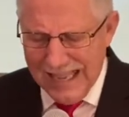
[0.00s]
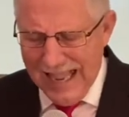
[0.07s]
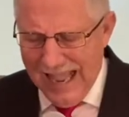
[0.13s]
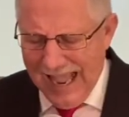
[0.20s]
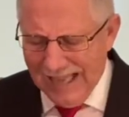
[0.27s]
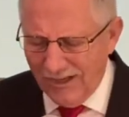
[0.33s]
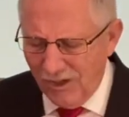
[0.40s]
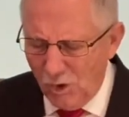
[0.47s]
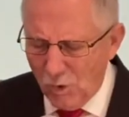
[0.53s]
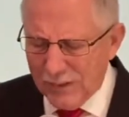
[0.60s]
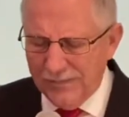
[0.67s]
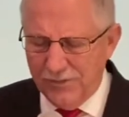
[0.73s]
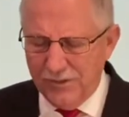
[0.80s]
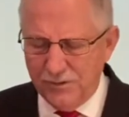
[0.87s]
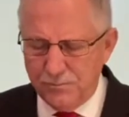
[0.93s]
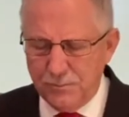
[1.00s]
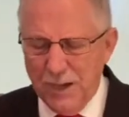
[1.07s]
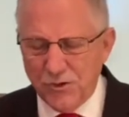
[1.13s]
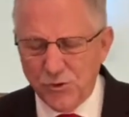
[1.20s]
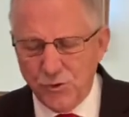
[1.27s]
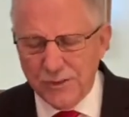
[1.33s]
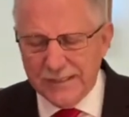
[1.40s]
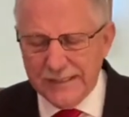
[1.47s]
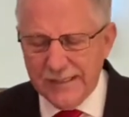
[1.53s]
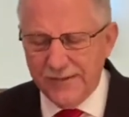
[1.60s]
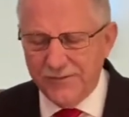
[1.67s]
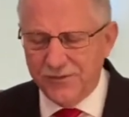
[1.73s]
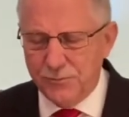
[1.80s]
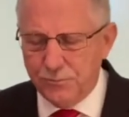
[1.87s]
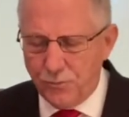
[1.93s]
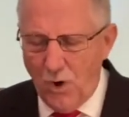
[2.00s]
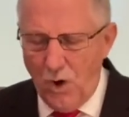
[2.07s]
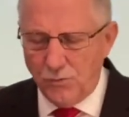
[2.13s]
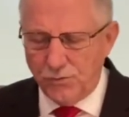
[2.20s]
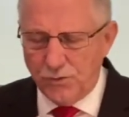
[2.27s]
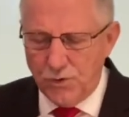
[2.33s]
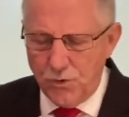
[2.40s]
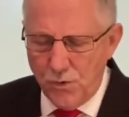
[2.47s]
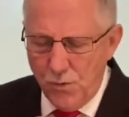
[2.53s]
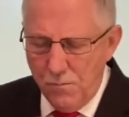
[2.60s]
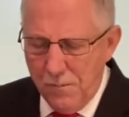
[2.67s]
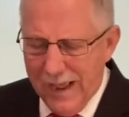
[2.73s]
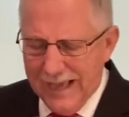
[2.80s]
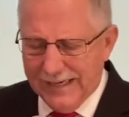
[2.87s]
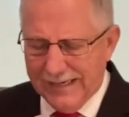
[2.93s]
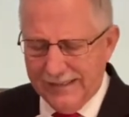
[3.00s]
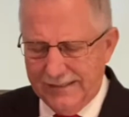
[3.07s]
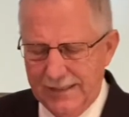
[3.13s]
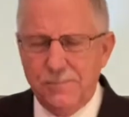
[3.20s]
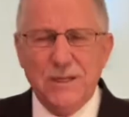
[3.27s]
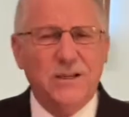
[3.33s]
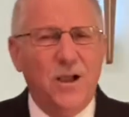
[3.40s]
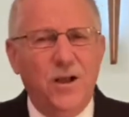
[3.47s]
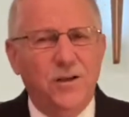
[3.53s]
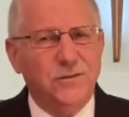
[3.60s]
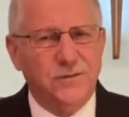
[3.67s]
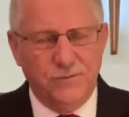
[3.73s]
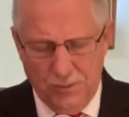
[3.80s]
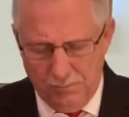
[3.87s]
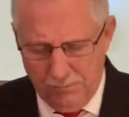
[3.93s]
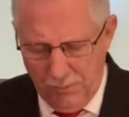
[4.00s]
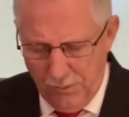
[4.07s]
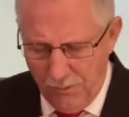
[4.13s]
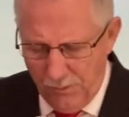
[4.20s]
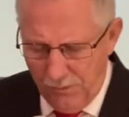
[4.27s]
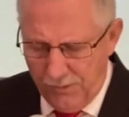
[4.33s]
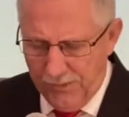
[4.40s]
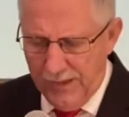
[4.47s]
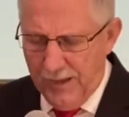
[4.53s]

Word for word: And look at the special gifts brought to humanity because of the birth